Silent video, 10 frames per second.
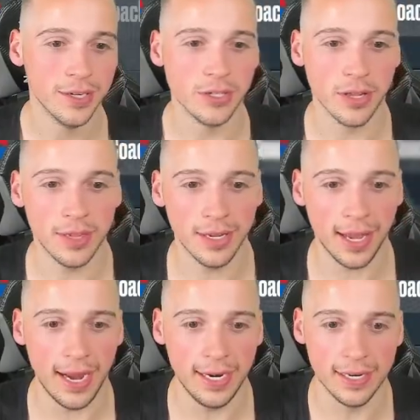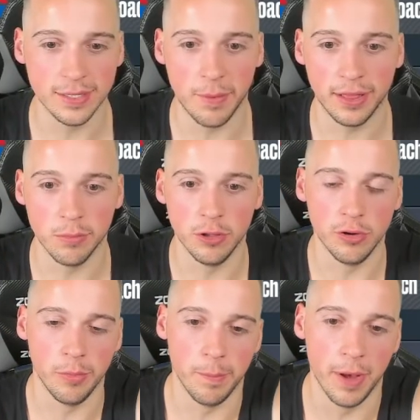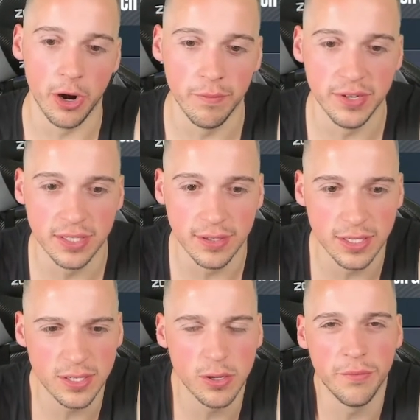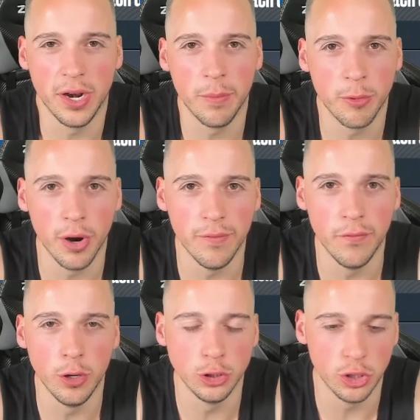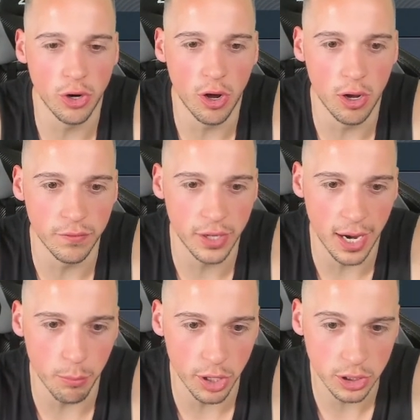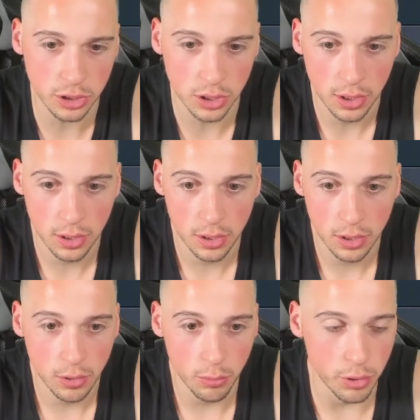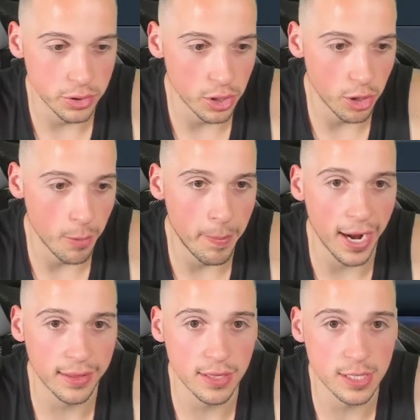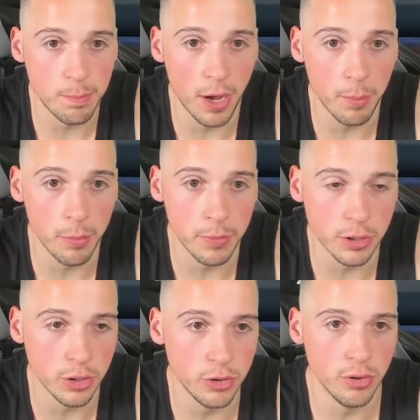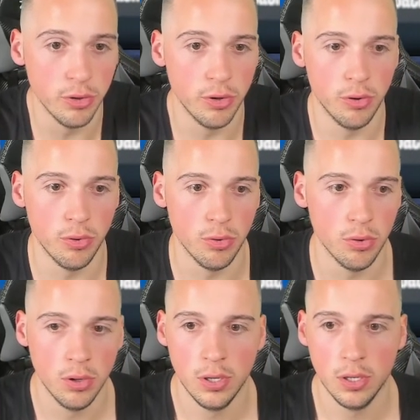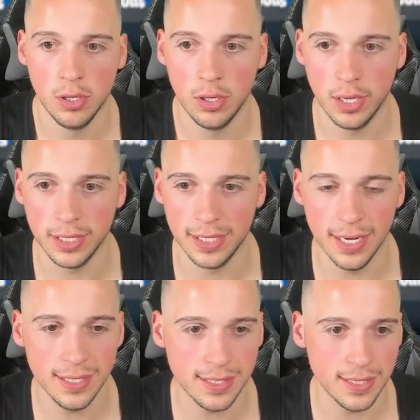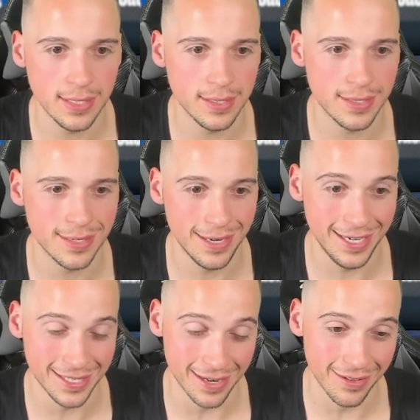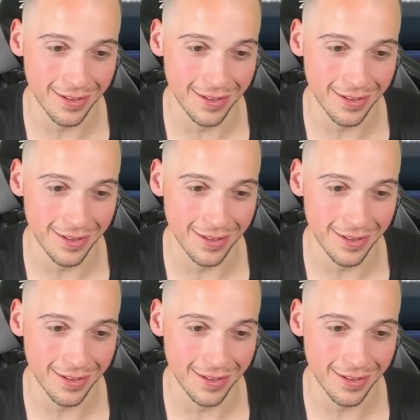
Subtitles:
So I think he does make them a little bit better, obviously, just sort of an upgraded version of Cam Reddish. We also got back this Bubba Miller dude, who I guess he's an